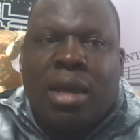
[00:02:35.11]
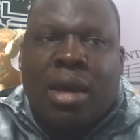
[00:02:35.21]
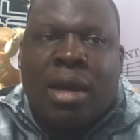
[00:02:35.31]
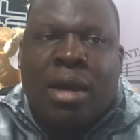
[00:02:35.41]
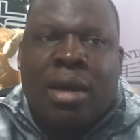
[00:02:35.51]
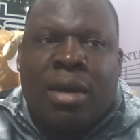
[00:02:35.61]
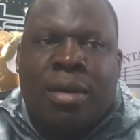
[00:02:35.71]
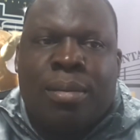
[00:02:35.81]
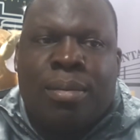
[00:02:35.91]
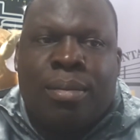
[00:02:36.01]

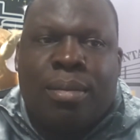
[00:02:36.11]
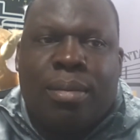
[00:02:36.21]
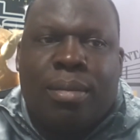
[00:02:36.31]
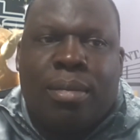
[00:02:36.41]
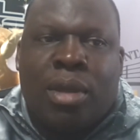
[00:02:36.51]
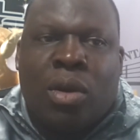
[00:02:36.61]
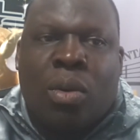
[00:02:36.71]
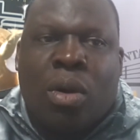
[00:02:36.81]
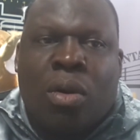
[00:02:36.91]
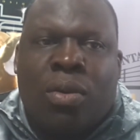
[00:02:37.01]
Um, you know,
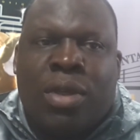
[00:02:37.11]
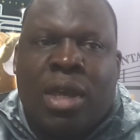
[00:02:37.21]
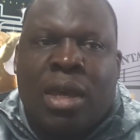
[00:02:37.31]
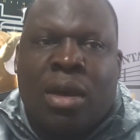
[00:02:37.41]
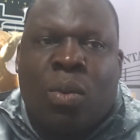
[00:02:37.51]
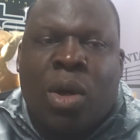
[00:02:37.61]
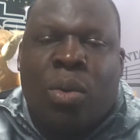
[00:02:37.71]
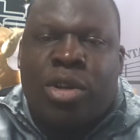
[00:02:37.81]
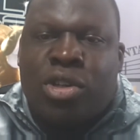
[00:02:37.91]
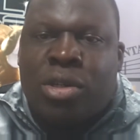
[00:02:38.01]
all the uh, well
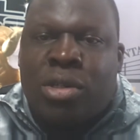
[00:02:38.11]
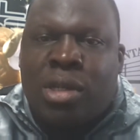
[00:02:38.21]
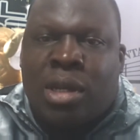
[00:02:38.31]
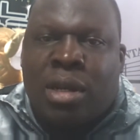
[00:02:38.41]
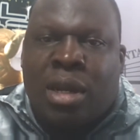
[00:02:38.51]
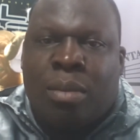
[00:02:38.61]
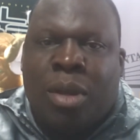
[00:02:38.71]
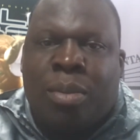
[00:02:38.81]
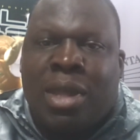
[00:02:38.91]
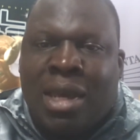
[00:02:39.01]
wishes and and
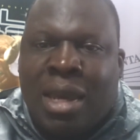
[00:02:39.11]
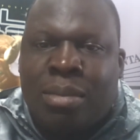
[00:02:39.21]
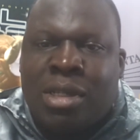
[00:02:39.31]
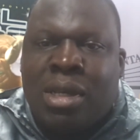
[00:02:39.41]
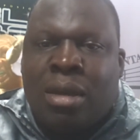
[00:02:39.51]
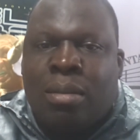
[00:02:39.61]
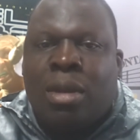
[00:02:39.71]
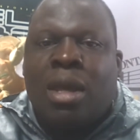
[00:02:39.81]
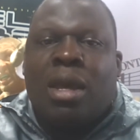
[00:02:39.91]
people that came to see him.